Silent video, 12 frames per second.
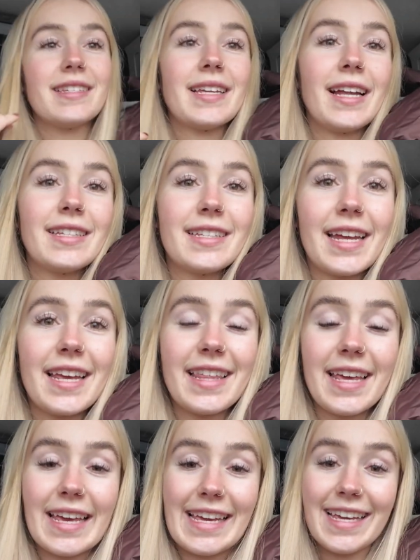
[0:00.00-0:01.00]
Saturday
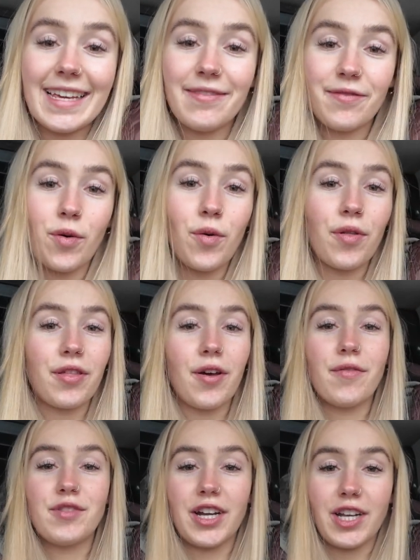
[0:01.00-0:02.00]
the 4th
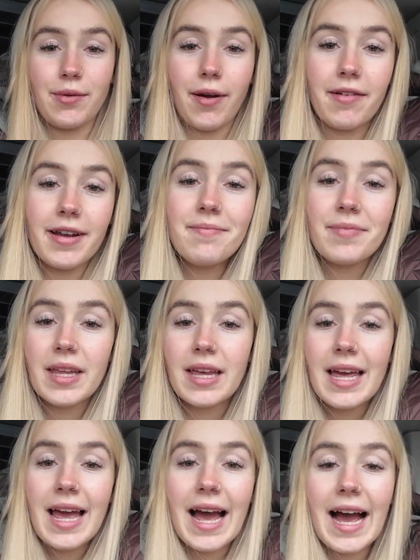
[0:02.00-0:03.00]
of January
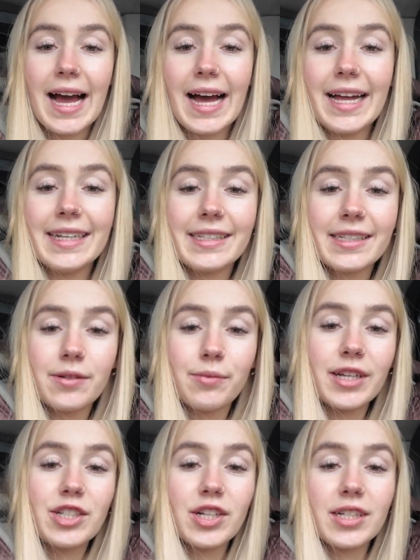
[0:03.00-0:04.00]
and
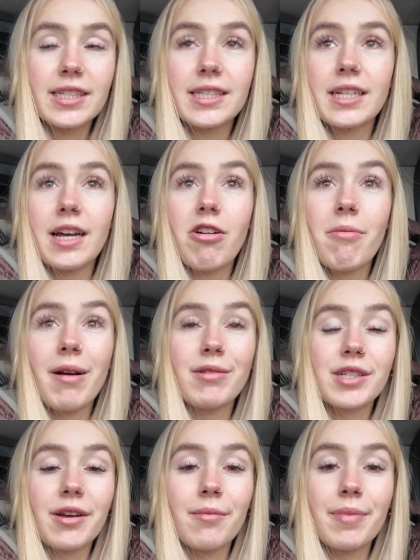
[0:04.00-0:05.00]
we just are about
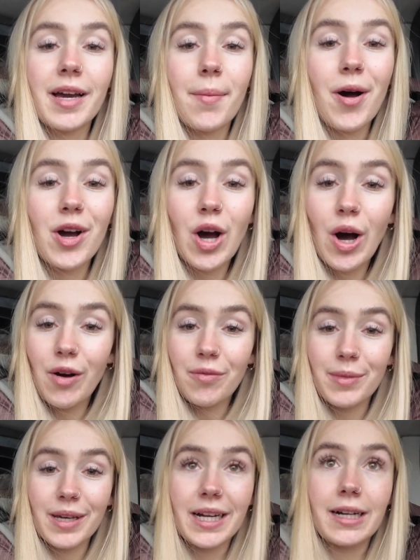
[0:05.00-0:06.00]
to go and pick up our car from
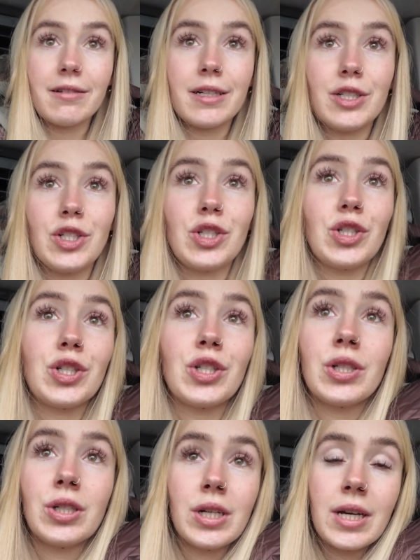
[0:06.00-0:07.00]
the garage.
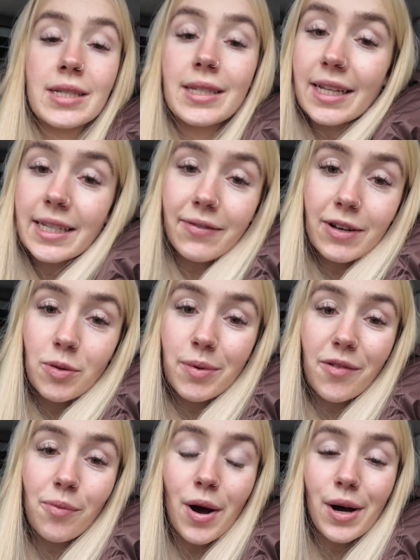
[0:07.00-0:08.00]
Had to have a little bit
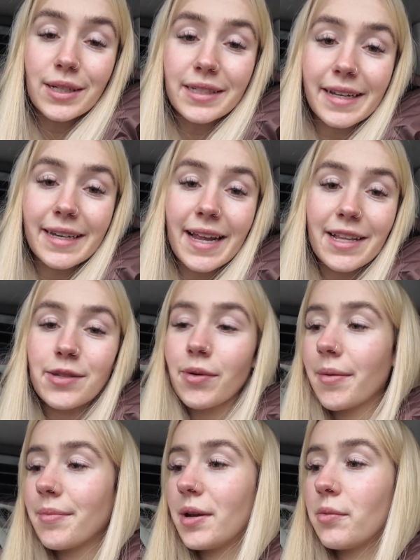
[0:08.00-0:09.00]
of work done, hence why
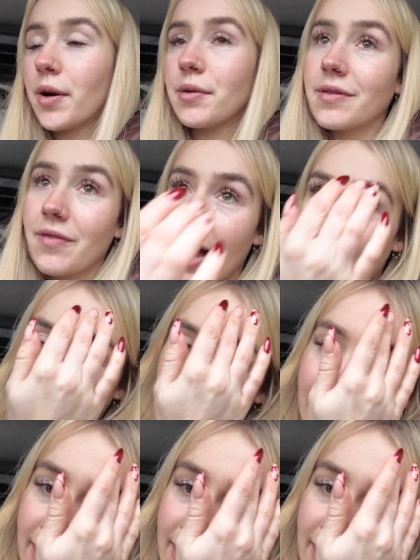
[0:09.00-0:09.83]
I'm in Will's van.